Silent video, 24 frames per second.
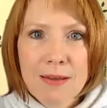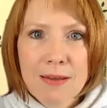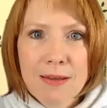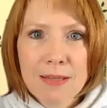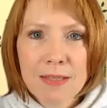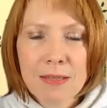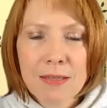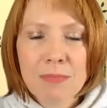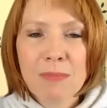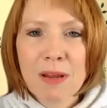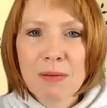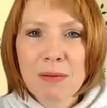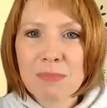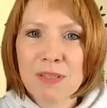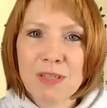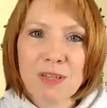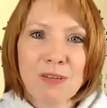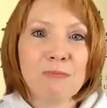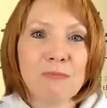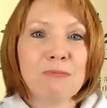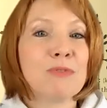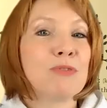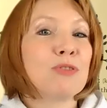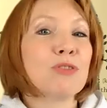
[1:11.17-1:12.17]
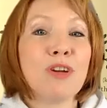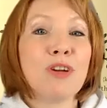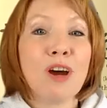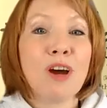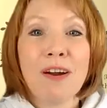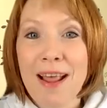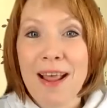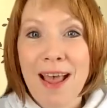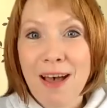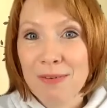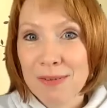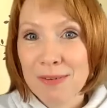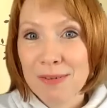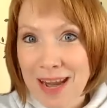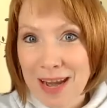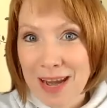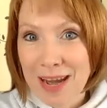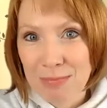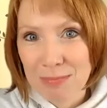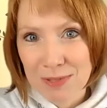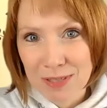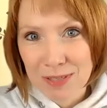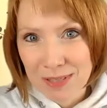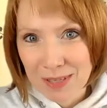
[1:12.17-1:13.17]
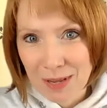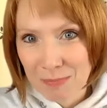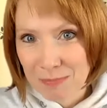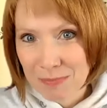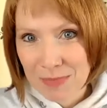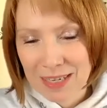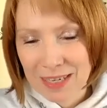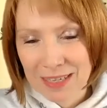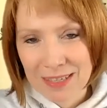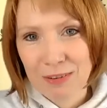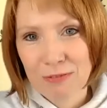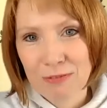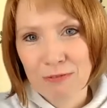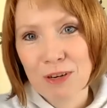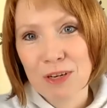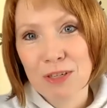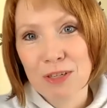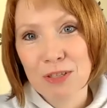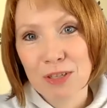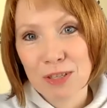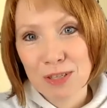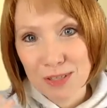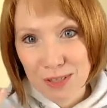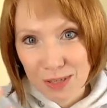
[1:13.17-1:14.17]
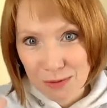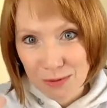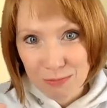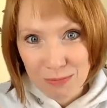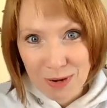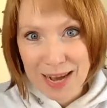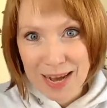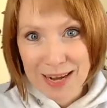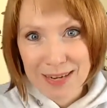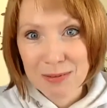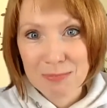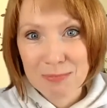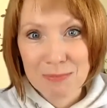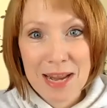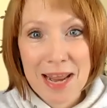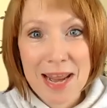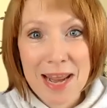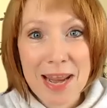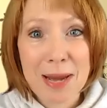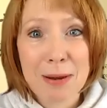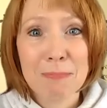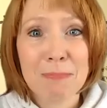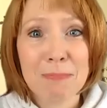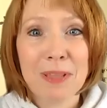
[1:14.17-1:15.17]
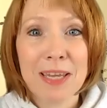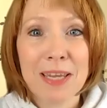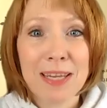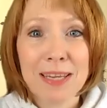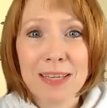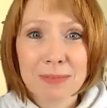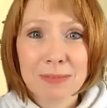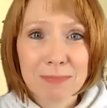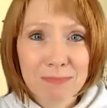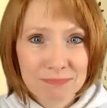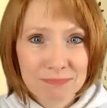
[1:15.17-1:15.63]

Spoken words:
Sometimes they'll start out named something different, just a random name like